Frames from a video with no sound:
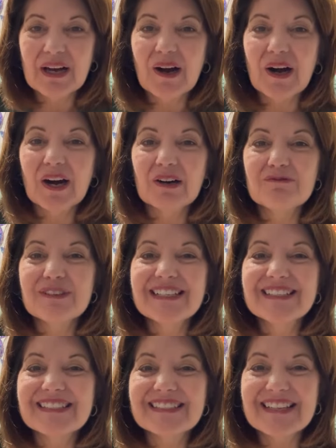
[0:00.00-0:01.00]
our
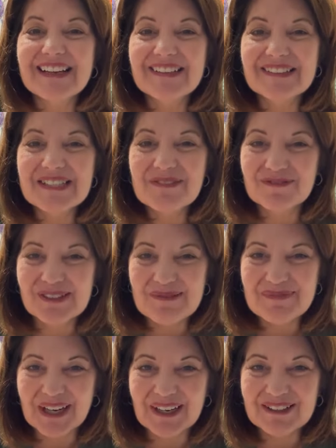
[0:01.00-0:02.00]
results
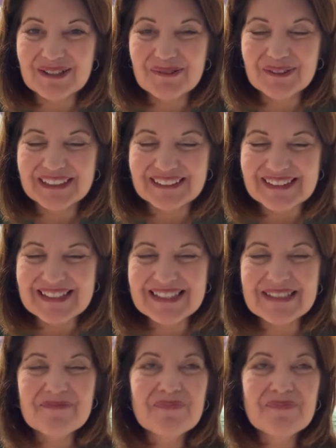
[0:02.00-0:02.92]
from our quilts.